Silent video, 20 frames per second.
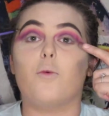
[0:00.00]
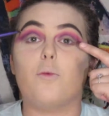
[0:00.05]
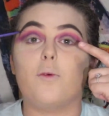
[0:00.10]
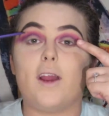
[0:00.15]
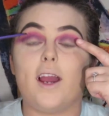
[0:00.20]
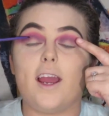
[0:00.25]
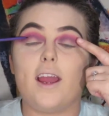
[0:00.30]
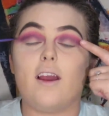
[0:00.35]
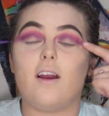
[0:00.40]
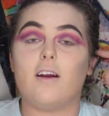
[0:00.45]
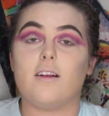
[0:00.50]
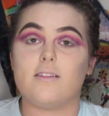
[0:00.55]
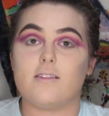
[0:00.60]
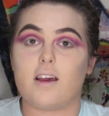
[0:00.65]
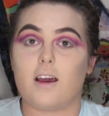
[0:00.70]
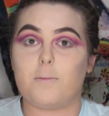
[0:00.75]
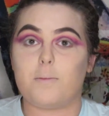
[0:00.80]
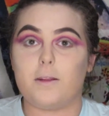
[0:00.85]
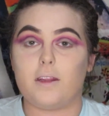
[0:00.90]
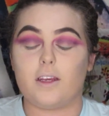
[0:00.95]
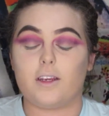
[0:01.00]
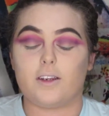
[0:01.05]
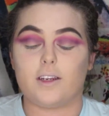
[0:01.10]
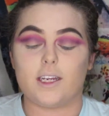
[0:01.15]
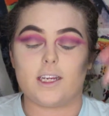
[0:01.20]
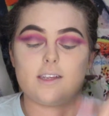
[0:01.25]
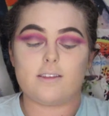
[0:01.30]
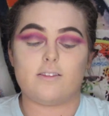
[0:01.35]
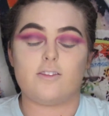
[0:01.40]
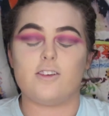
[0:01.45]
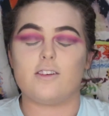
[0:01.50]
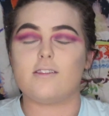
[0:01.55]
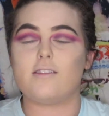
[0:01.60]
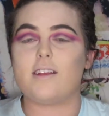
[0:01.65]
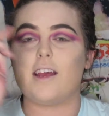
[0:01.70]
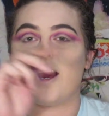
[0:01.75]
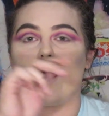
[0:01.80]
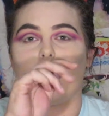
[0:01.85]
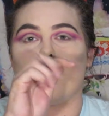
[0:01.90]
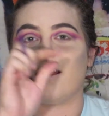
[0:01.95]
right on top of the crease, just to
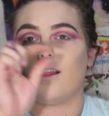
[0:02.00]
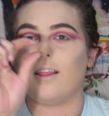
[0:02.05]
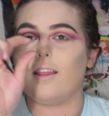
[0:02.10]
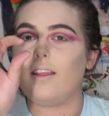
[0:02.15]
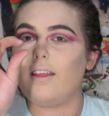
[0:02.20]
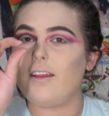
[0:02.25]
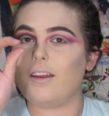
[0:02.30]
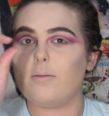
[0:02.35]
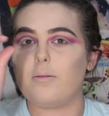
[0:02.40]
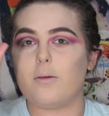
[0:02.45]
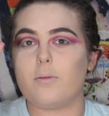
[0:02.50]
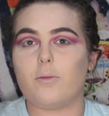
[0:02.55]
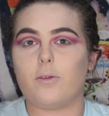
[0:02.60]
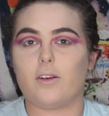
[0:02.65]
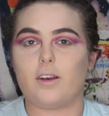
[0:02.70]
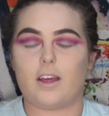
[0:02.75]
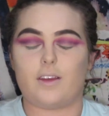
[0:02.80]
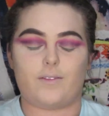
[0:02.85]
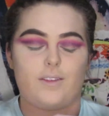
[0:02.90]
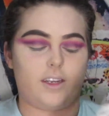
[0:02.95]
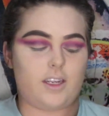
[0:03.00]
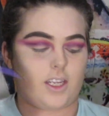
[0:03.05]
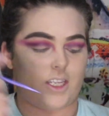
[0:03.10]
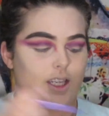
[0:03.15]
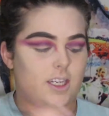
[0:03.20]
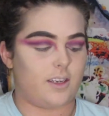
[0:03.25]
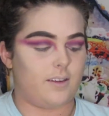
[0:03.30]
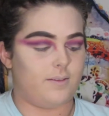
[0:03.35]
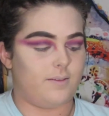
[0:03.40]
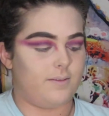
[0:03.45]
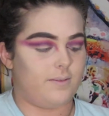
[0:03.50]
add a little bit more definition.